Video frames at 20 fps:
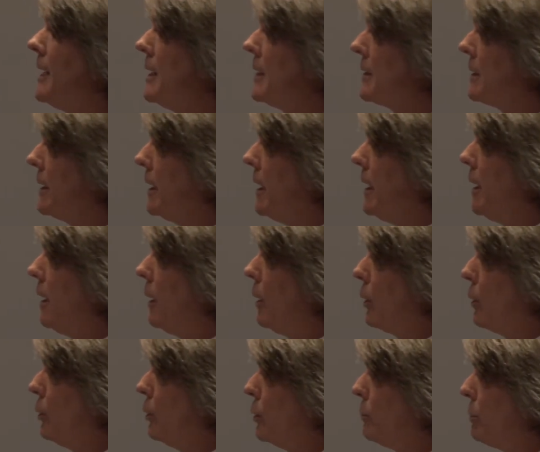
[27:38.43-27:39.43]
is they are
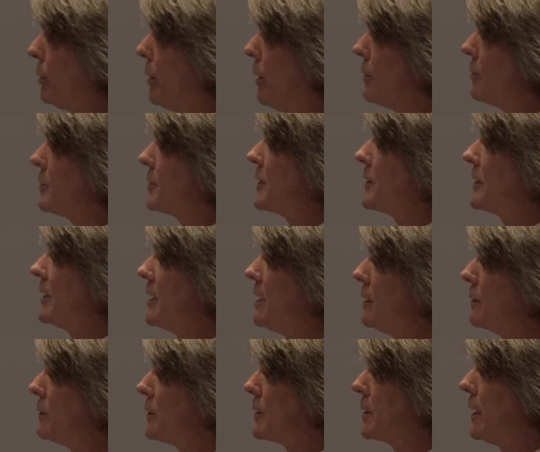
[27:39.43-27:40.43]
good partners because they
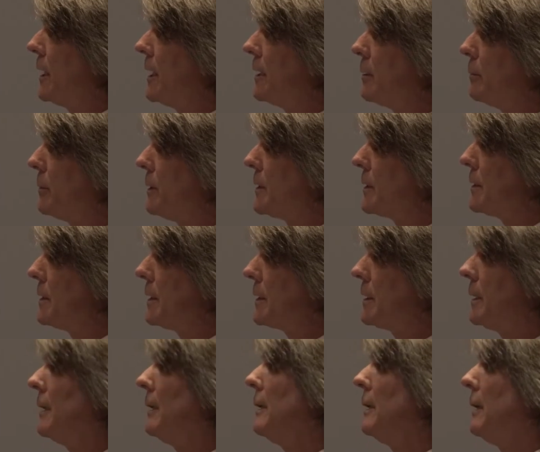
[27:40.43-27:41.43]
understand the
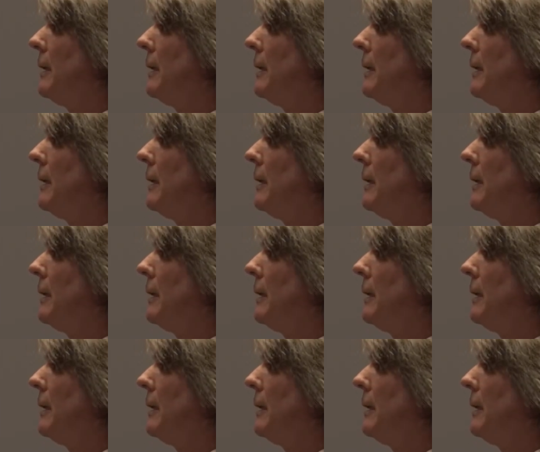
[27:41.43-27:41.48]
business.